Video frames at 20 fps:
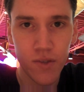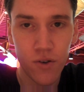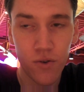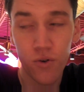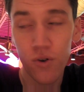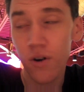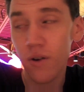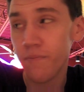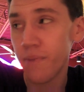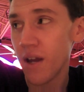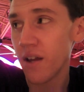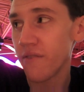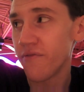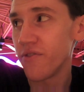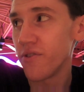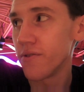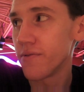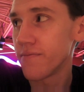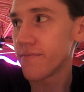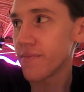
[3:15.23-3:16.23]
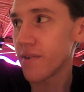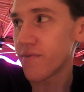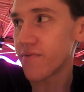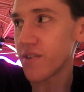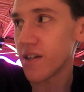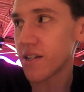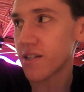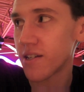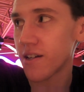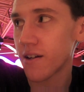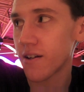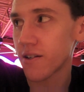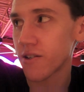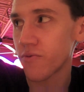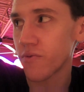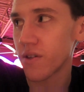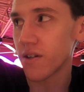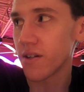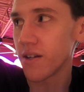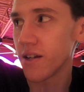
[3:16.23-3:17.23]
or painful if they stick us
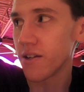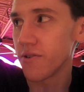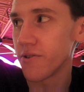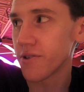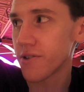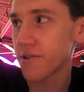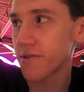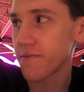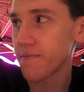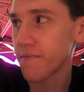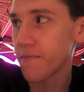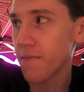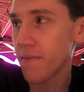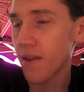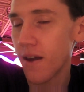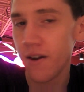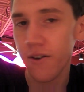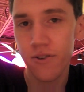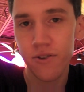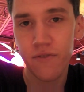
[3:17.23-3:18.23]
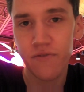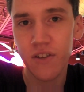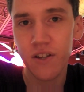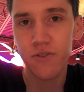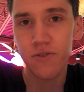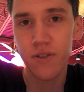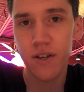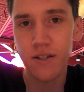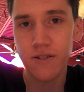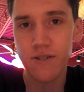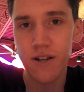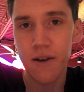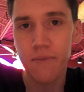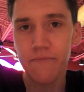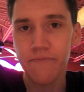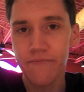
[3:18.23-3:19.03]
with the needles. I don't know if they do that or not.